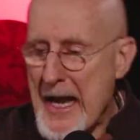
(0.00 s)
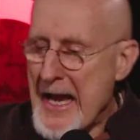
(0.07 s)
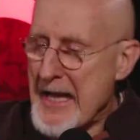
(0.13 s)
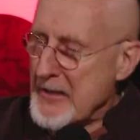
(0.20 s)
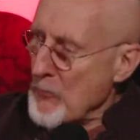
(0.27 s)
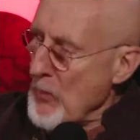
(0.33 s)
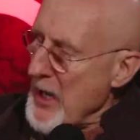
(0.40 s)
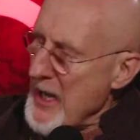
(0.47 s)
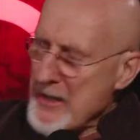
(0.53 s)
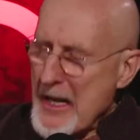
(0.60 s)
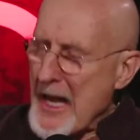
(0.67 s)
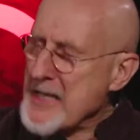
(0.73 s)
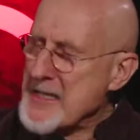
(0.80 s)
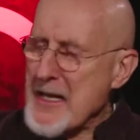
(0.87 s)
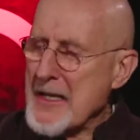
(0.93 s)
It, it
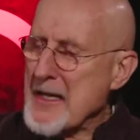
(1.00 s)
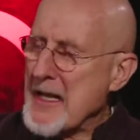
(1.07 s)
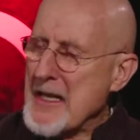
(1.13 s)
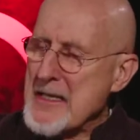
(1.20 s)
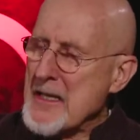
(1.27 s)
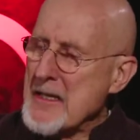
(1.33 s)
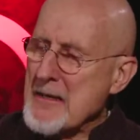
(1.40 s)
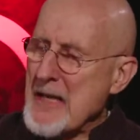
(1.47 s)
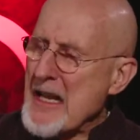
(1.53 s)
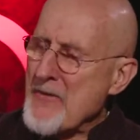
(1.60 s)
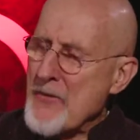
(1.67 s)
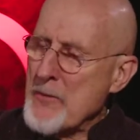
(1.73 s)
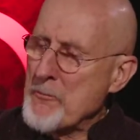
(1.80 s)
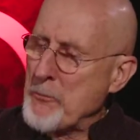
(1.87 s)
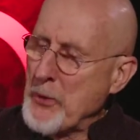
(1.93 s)
I tell you, he didn't
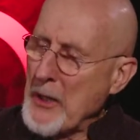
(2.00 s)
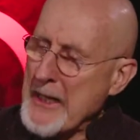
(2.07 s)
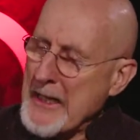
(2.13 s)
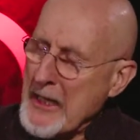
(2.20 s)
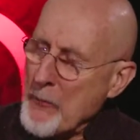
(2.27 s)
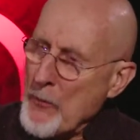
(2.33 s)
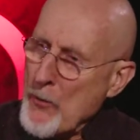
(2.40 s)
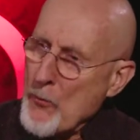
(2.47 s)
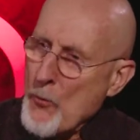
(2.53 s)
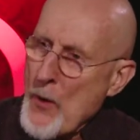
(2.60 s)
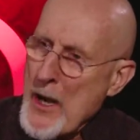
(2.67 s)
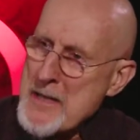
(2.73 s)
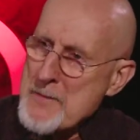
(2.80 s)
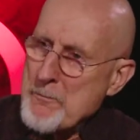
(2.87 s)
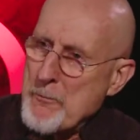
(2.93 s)
even blink. It went
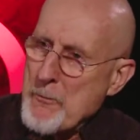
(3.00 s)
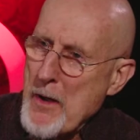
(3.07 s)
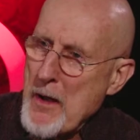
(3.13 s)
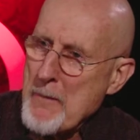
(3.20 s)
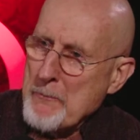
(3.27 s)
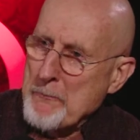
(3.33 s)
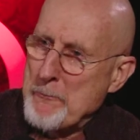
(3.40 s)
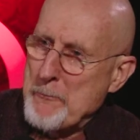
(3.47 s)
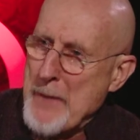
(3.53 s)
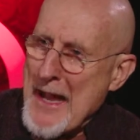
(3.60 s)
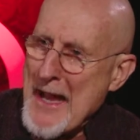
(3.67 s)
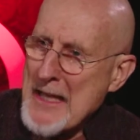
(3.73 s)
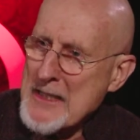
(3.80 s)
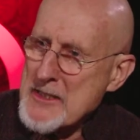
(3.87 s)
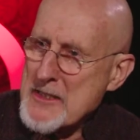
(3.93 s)
right
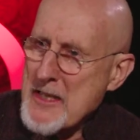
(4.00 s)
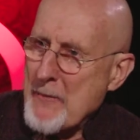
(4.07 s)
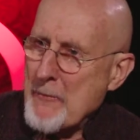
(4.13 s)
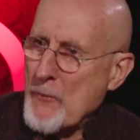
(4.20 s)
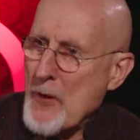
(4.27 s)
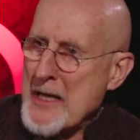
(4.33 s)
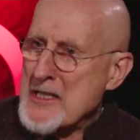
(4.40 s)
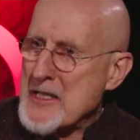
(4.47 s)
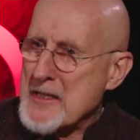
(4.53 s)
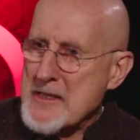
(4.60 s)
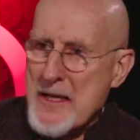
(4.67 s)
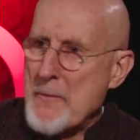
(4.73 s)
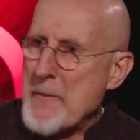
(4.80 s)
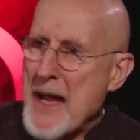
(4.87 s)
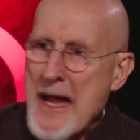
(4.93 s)
Passed him right to
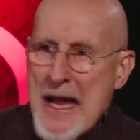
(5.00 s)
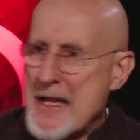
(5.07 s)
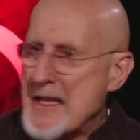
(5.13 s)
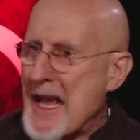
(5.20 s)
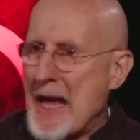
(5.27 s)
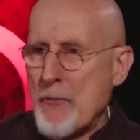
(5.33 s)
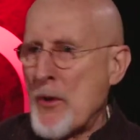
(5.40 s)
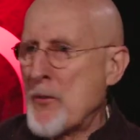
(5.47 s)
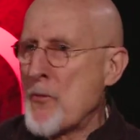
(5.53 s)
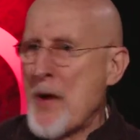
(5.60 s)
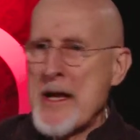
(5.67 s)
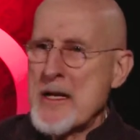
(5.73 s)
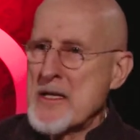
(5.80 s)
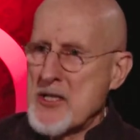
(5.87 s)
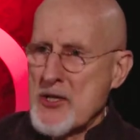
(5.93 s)
some aide. That went
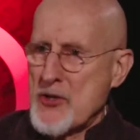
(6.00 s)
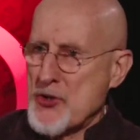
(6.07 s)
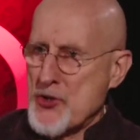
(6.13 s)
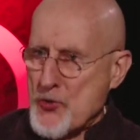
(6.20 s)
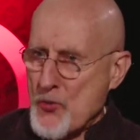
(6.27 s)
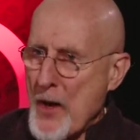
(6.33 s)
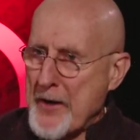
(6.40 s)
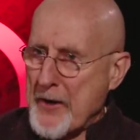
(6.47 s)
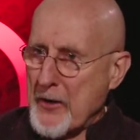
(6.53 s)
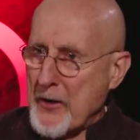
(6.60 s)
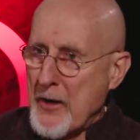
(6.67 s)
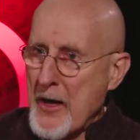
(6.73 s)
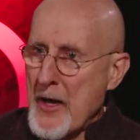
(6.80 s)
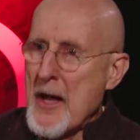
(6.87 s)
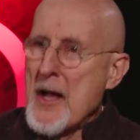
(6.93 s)
right into the shredder.
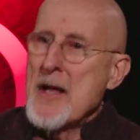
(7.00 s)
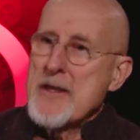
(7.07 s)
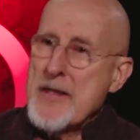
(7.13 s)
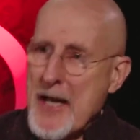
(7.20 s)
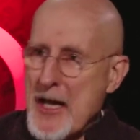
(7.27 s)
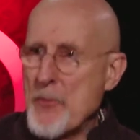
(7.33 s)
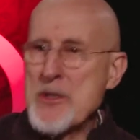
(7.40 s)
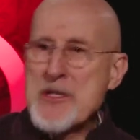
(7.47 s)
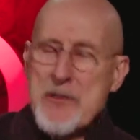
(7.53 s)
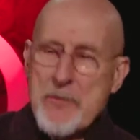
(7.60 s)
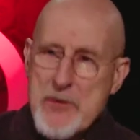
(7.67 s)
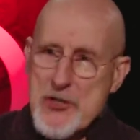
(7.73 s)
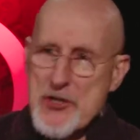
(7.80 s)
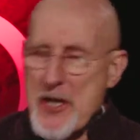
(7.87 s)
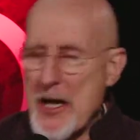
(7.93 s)
Mm. Then I went to
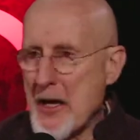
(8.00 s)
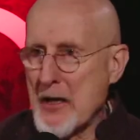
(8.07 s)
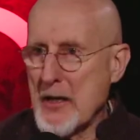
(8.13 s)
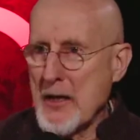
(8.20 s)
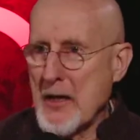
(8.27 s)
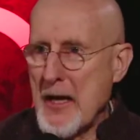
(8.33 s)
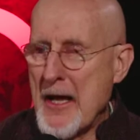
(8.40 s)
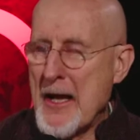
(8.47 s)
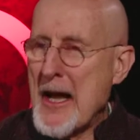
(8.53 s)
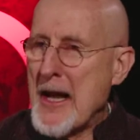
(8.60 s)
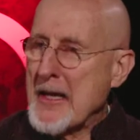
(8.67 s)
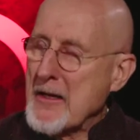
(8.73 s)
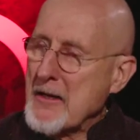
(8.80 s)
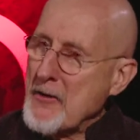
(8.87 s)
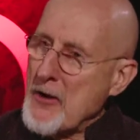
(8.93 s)
Michelle and
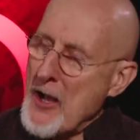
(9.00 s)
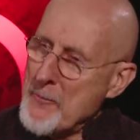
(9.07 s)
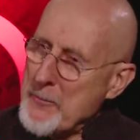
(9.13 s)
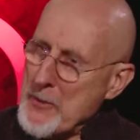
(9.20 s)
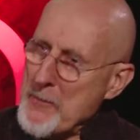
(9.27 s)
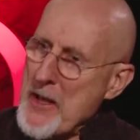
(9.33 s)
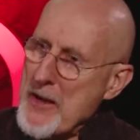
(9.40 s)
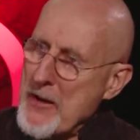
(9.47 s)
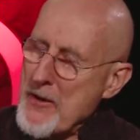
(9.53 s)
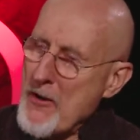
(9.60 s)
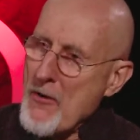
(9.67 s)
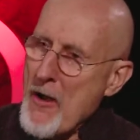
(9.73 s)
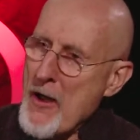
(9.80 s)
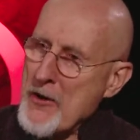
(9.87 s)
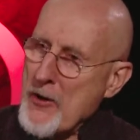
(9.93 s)
I complimented
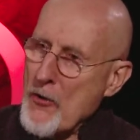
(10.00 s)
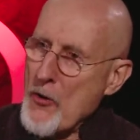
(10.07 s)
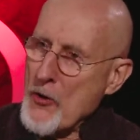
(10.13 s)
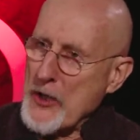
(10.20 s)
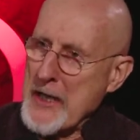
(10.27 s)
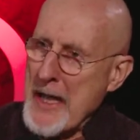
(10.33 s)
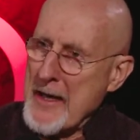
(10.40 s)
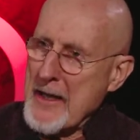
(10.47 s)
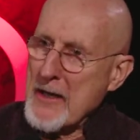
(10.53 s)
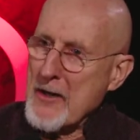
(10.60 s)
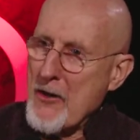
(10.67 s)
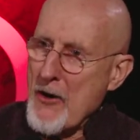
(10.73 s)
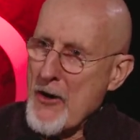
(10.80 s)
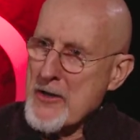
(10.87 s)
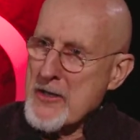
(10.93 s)
her on her organic
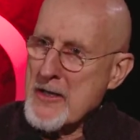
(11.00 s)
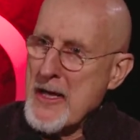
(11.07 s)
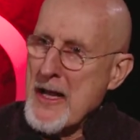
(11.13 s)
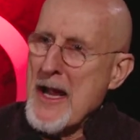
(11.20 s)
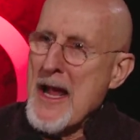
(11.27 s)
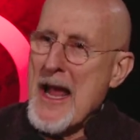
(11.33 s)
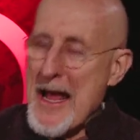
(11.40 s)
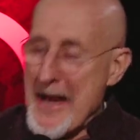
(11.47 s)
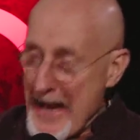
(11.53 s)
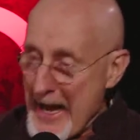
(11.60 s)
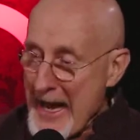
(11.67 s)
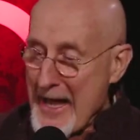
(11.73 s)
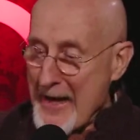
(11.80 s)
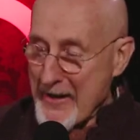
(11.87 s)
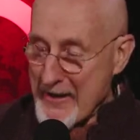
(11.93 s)
garden. And I
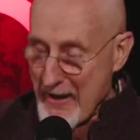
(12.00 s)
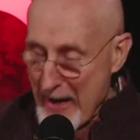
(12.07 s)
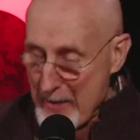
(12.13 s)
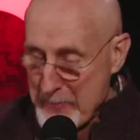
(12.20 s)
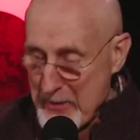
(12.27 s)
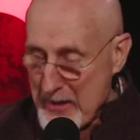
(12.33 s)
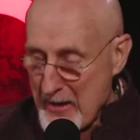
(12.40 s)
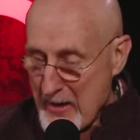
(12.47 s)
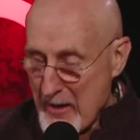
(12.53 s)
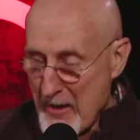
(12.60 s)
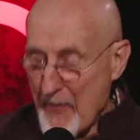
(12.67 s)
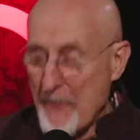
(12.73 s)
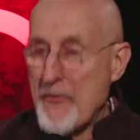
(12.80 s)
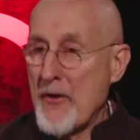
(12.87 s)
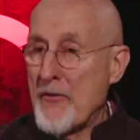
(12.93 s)
had a copy
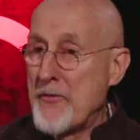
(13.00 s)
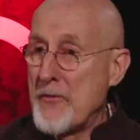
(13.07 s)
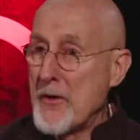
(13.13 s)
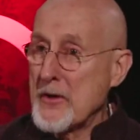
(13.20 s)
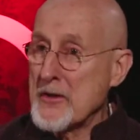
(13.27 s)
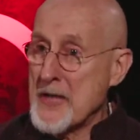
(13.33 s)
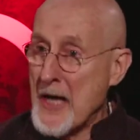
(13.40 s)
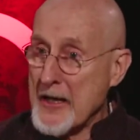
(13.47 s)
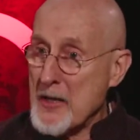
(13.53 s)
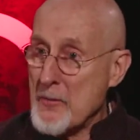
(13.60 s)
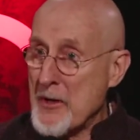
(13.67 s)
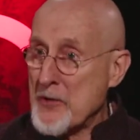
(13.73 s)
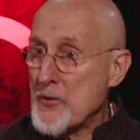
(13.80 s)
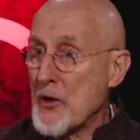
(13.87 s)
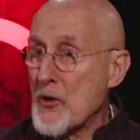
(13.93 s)
of a f-
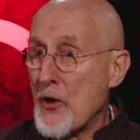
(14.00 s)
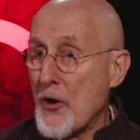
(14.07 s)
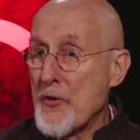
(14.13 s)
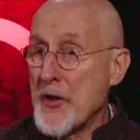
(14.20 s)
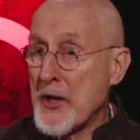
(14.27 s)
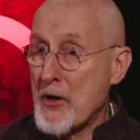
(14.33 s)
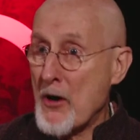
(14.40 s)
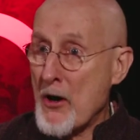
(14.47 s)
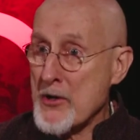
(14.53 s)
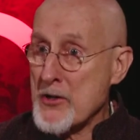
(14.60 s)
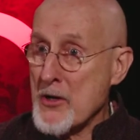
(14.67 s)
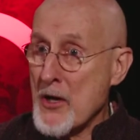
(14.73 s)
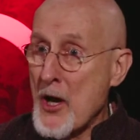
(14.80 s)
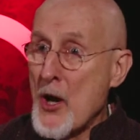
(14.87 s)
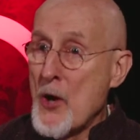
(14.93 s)
documentary called The
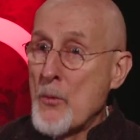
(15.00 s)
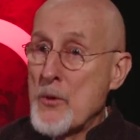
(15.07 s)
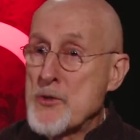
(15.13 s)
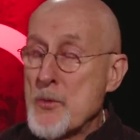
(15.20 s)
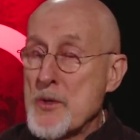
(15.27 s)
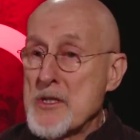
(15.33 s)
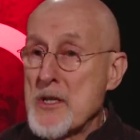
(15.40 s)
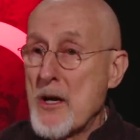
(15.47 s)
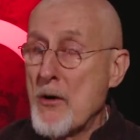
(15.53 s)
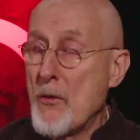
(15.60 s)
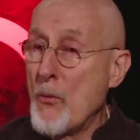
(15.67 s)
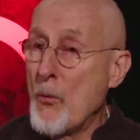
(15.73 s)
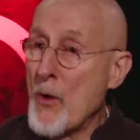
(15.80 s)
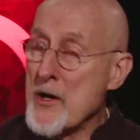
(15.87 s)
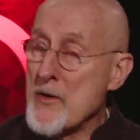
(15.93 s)
Garden, which was a
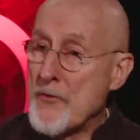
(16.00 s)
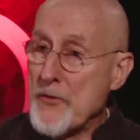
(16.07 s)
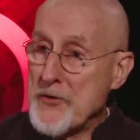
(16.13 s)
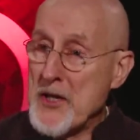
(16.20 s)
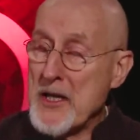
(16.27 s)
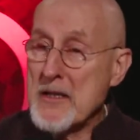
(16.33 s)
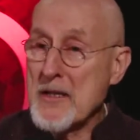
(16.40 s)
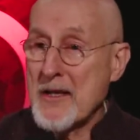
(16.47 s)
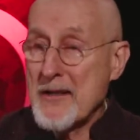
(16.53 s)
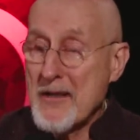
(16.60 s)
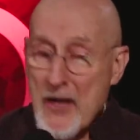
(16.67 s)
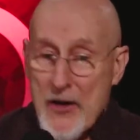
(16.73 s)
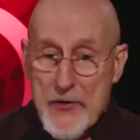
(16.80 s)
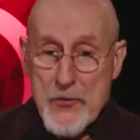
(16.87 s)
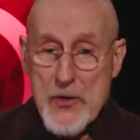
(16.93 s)
wonderful thing that
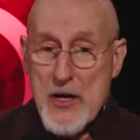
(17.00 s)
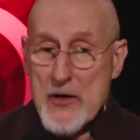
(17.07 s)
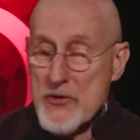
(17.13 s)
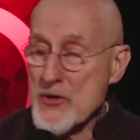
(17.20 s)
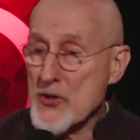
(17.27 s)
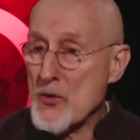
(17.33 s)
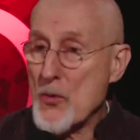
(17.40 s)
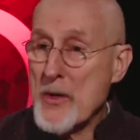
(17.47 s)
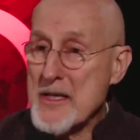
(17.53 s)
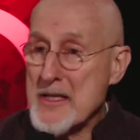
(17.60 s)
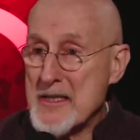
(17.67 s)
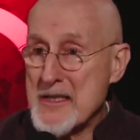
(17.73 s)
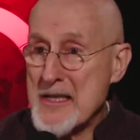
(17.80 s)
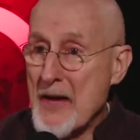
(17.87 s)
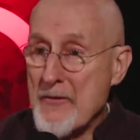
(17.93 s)

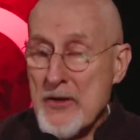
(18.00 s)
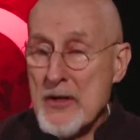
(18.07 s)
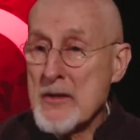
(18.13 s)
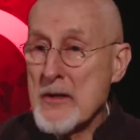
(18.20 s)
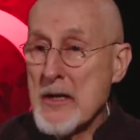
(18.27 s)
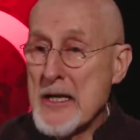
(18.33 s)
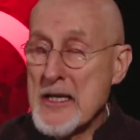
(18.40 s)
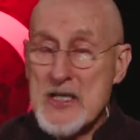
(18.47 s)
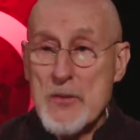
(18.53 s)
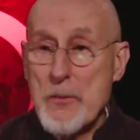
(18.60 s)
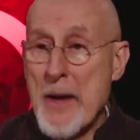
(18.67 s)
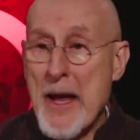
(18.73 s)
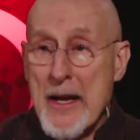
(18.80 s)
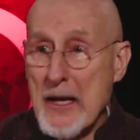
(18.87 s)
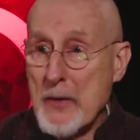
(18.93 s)
327
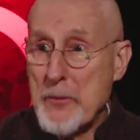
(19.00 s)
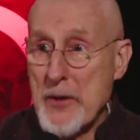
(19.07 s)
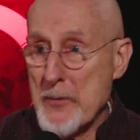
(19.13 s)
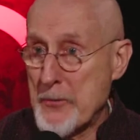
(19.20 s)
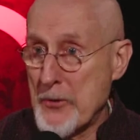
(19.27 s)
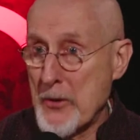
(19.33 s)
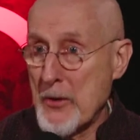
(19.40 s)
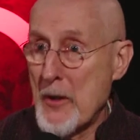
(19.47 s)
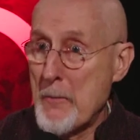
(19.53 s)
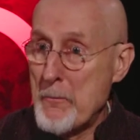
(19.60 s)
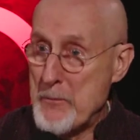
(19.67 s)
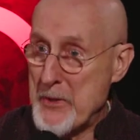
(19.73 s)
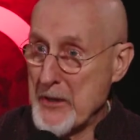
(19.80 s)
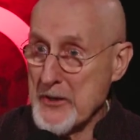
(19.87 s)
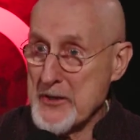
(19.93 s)
Hispanic people
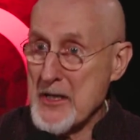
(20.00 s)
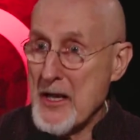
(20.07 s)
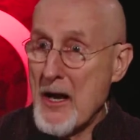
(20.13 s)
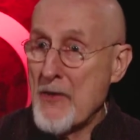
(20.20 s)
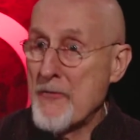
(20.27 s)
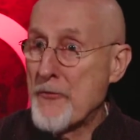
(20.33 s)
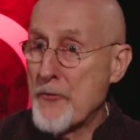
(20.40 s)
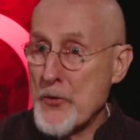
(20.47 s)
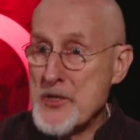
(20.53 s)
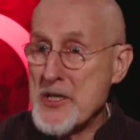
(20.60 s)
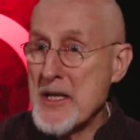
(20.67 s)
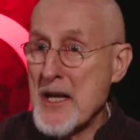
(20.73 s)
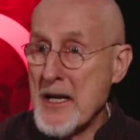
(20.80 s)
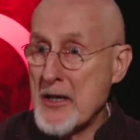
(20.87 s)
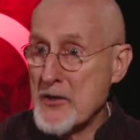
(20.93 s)
built on
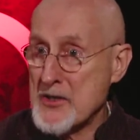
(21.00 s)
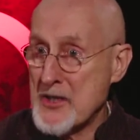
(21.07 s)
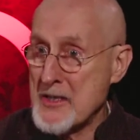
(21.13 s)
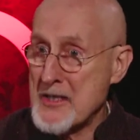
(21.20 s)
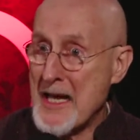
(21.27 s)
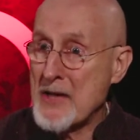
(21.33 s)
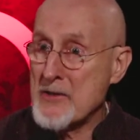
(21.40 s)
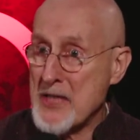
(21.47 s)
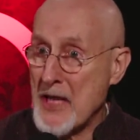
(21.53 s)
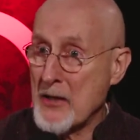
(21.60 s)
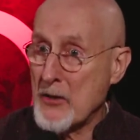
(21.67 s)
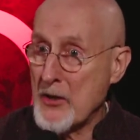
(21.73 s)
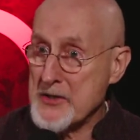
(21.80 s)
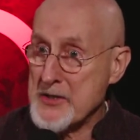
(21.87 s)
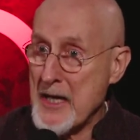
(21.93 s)
14 acres in
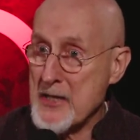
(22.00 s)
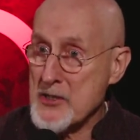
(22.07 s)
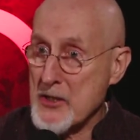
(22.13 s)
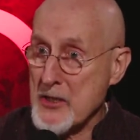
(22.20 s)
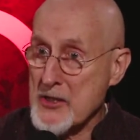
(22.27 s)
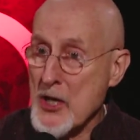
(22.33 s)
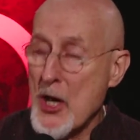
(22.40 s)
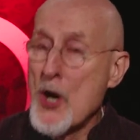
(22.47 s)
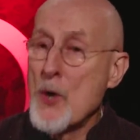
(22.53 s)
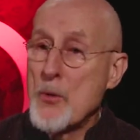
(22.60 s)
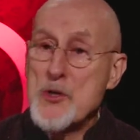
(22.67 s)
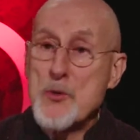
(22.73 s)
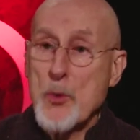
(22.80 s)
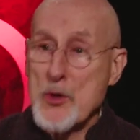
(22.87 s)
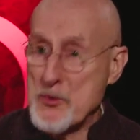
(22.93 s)
downtown Los Angeles,
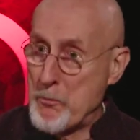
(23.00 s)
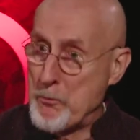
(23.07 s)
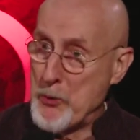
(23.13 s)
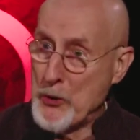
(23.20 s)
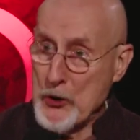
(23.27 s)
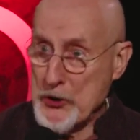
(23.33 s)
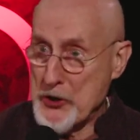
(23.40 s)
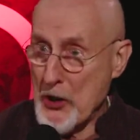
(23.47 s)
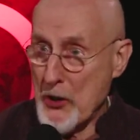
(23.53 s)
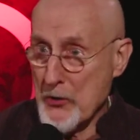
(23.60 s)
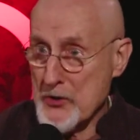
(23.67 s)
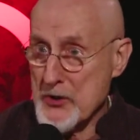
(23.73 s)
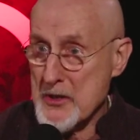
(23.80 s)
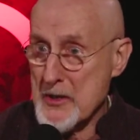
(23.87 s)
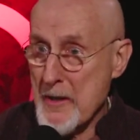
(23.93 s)
which was
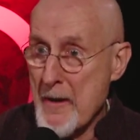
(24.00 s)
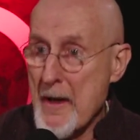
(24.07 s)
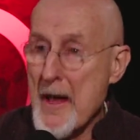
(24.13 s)
bulldozed.